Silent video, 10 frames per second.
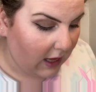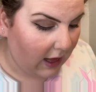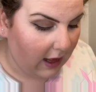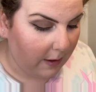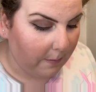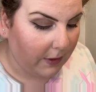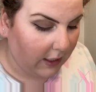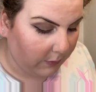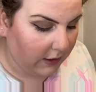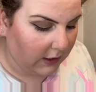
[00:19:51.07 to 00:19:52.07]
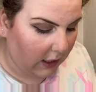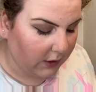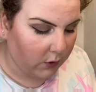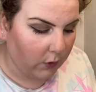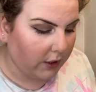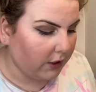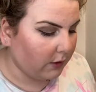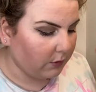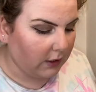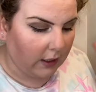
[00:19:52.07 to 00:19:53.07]
Um, but anyways, yeah, so I just
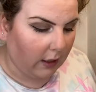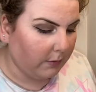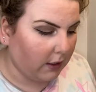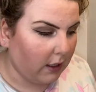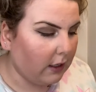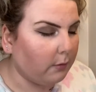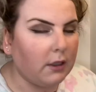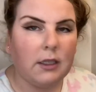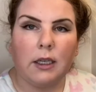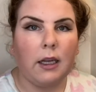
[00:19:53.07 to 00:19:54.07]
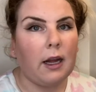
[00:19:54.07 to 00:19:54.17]
was like, I'm done. I'm listing it.